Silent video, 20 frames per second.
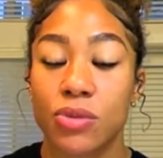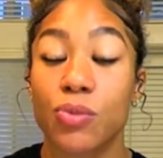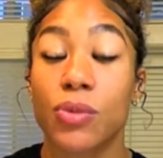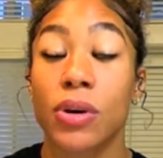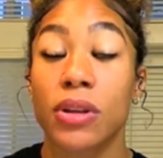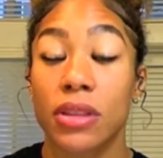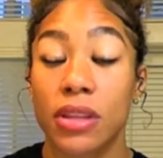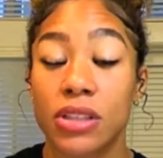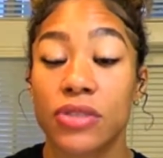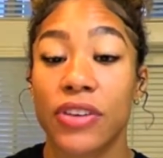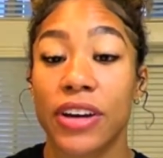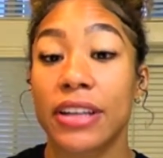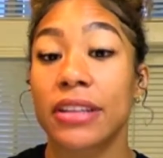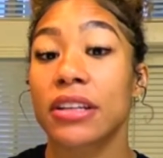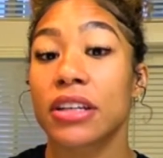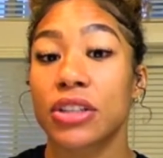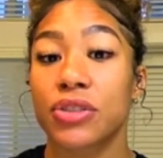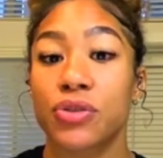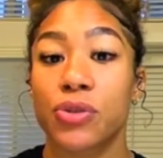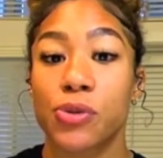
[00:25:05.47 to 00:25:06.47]
this fight
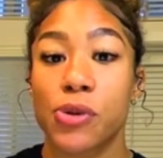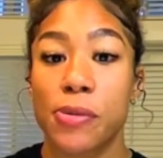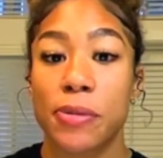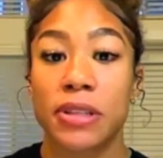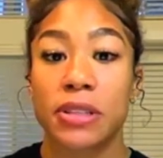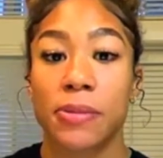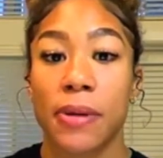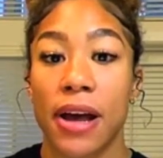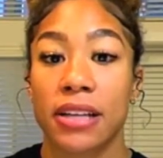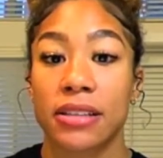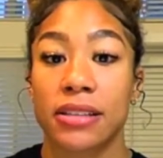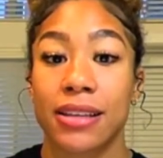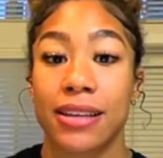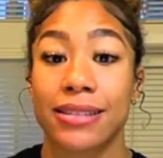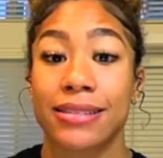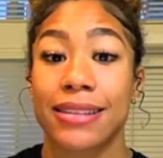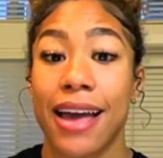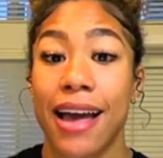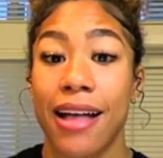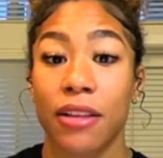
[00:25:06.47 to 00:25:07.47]
does for women's boxing
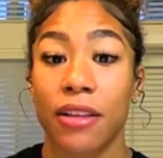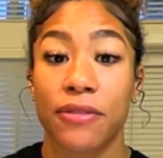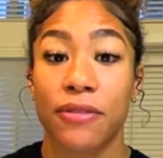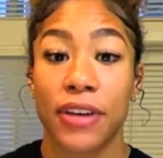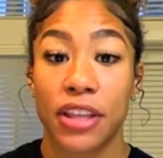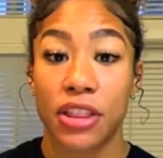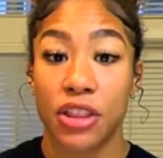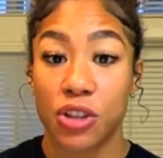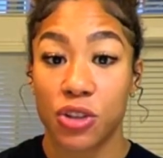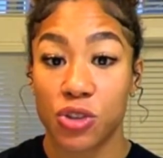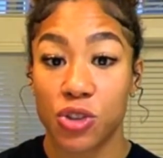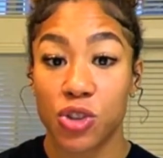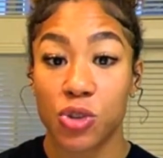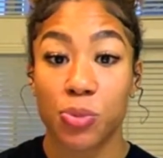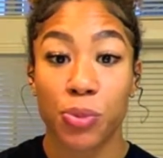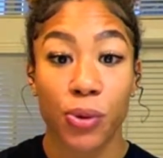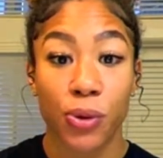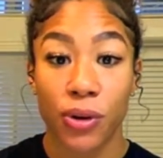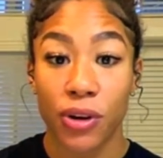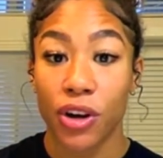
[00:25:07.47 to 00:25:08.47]
is elevate the
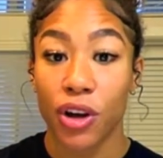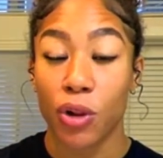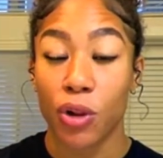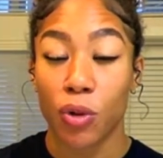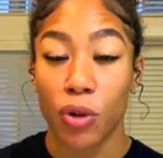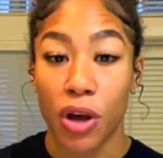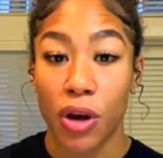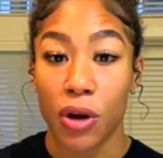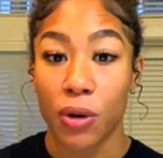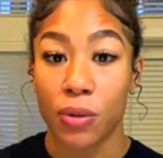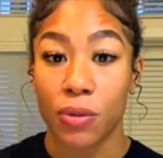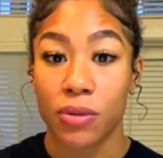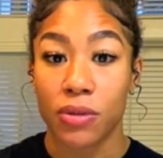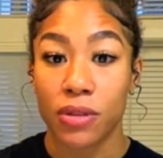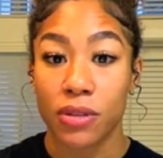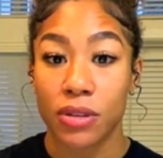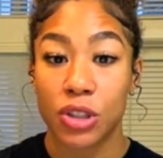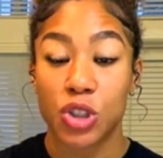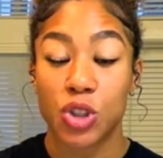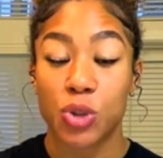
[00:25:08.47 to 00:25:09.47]
sport alone,
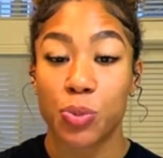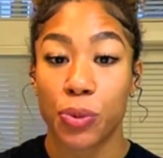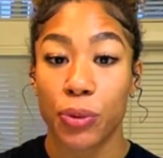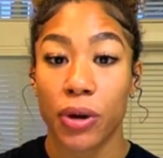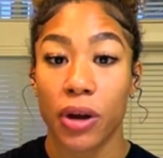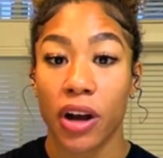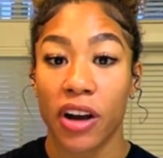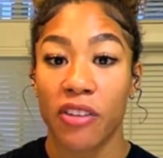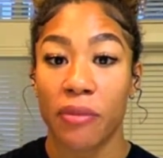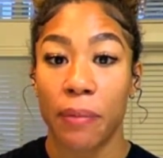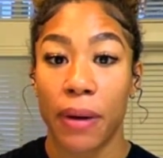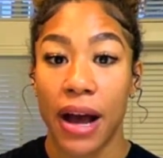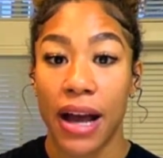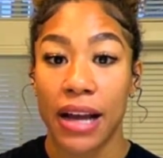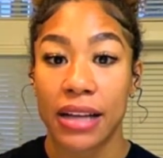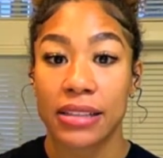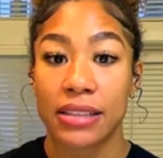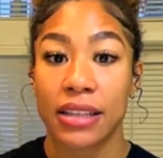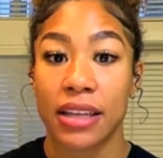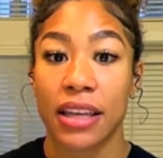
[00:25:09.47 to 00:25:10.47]
the sport of
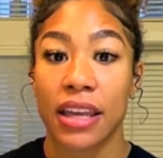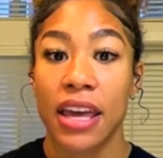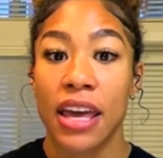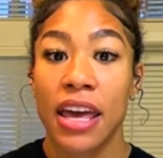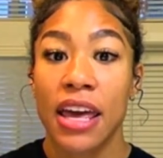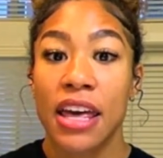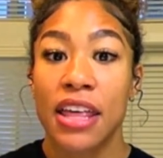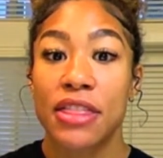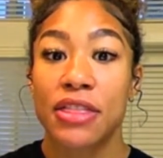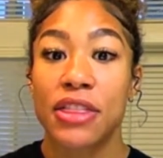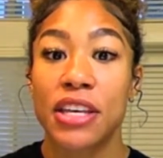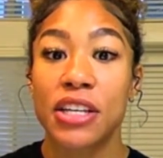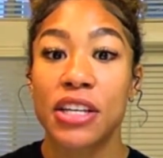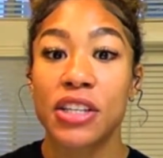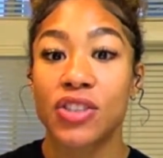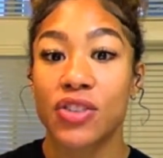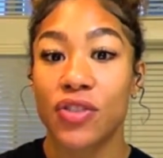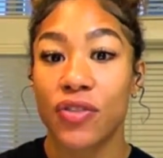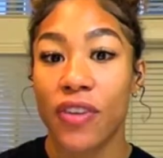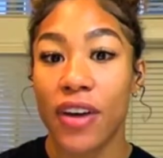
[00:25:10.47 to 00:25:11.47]
boxing.
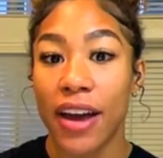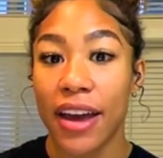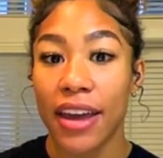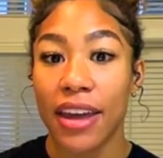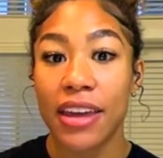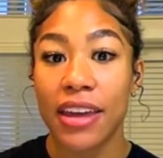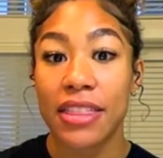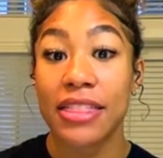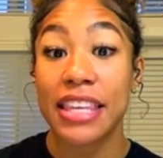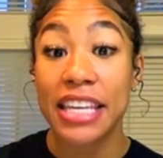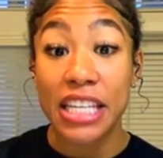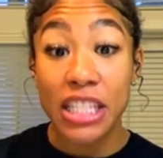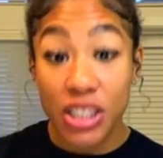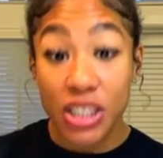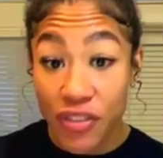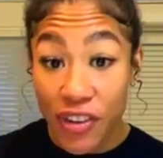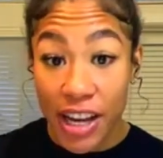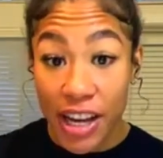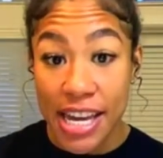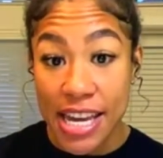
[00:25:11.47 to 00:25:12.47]
These
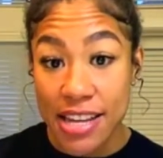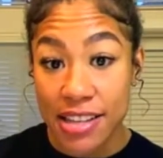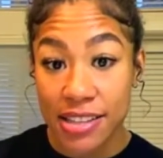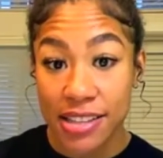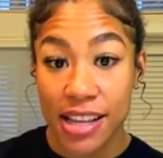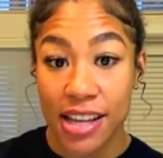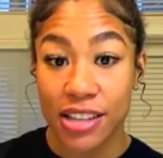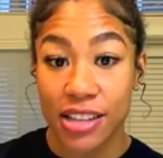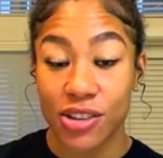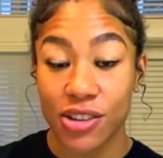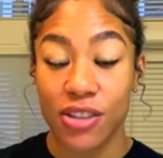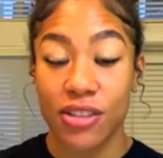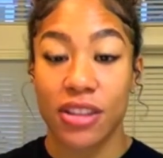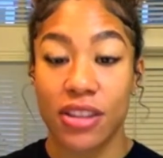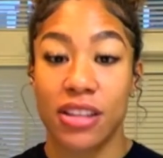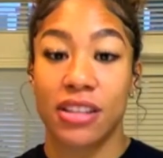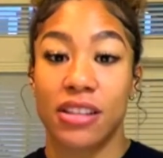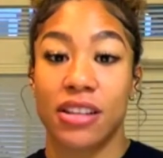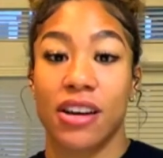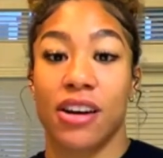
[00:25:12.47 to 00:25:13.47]
fights that's on
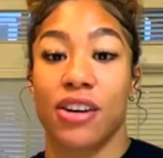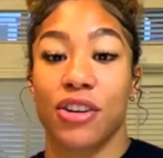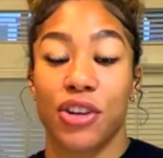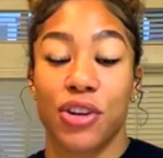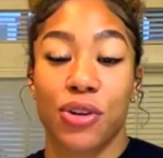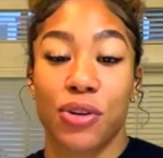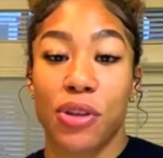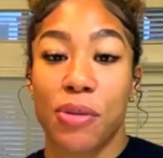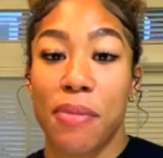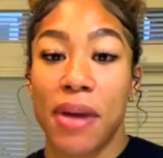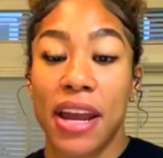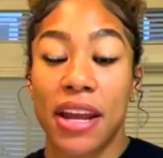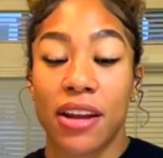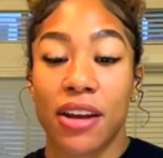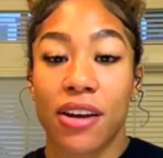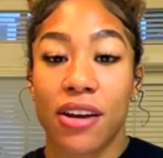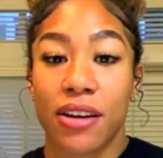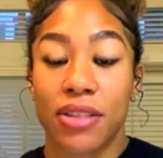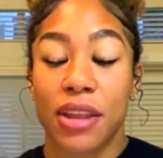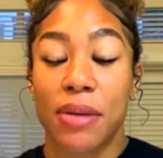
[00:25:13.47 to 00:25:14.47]
the main
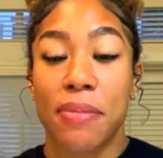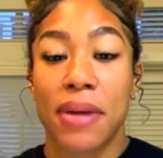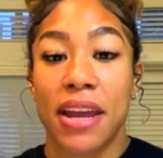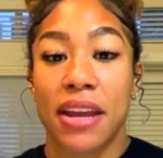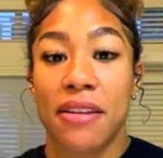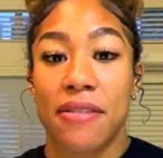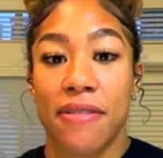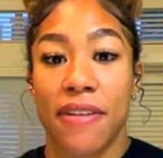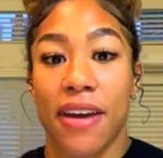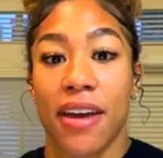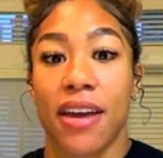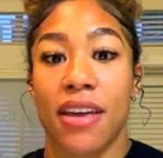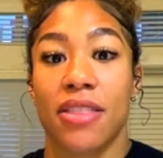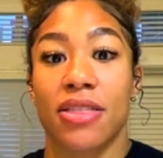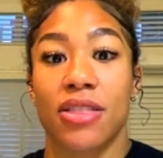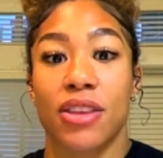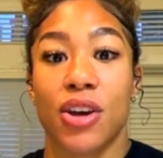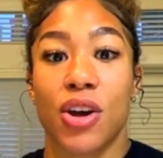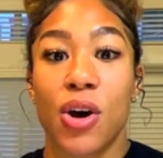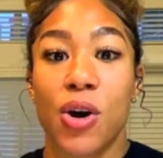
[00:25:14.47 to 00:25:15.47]
event,
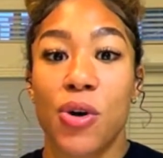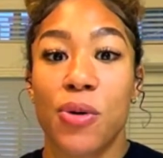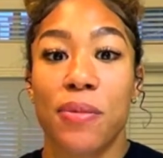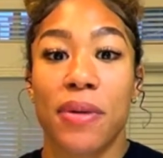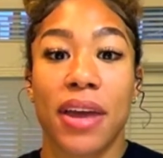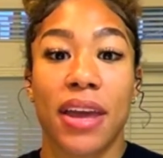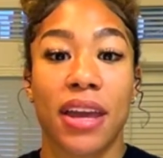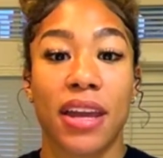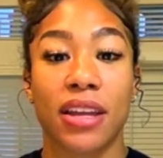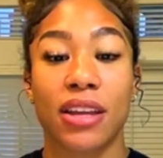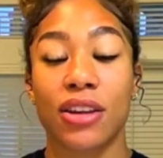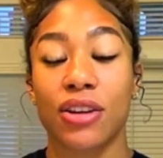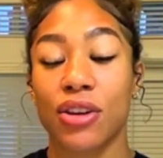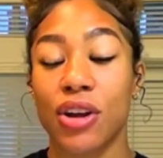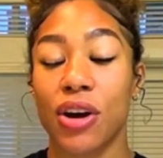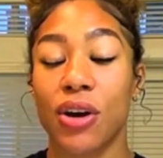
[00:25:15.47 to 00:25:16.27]
the co-main,